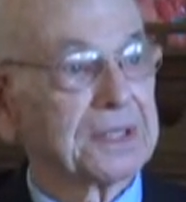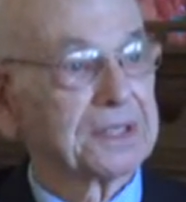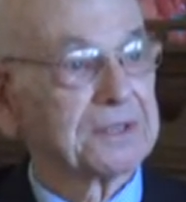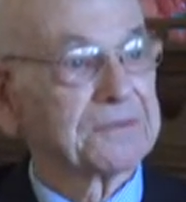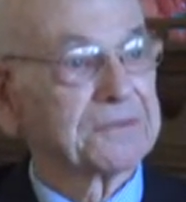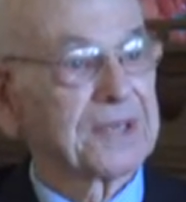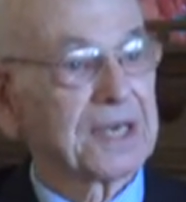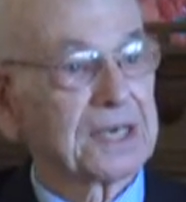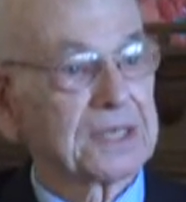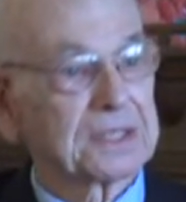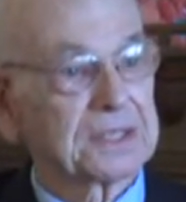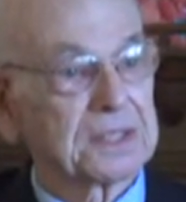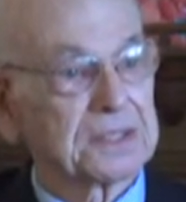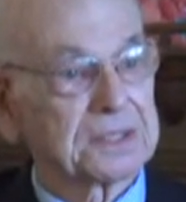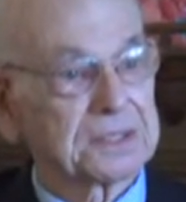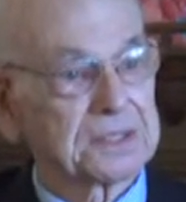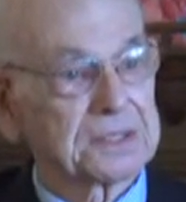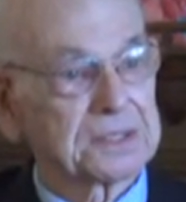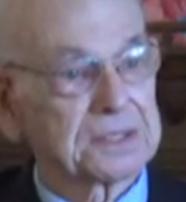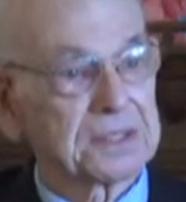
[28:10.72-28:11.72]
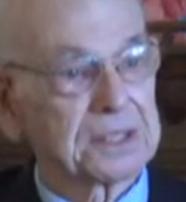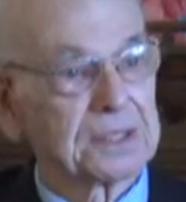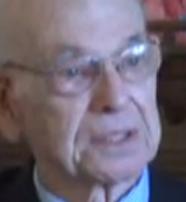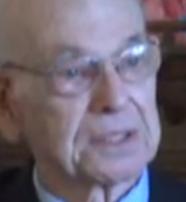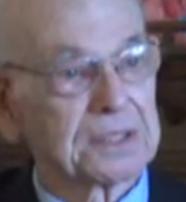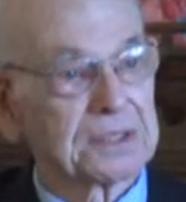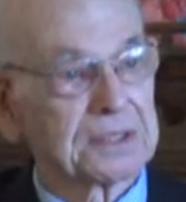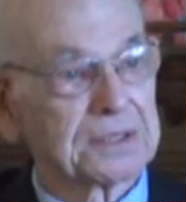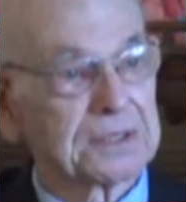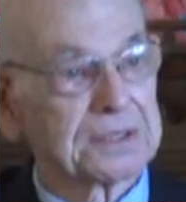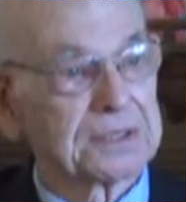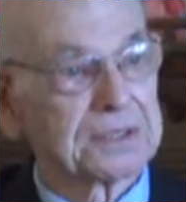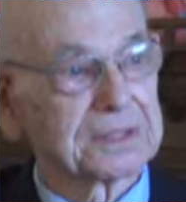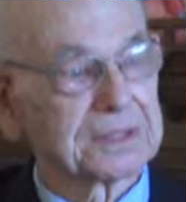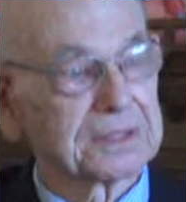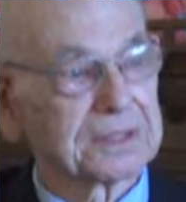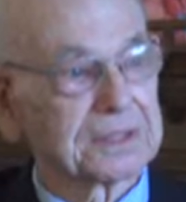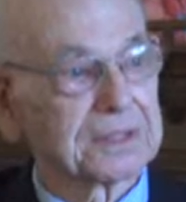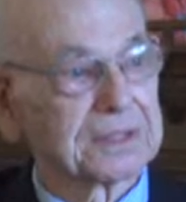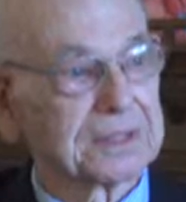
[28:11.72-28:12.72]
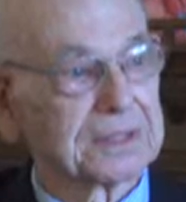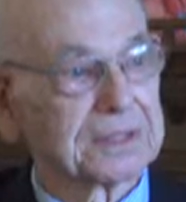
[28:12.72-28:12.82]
In fact, there's a song that,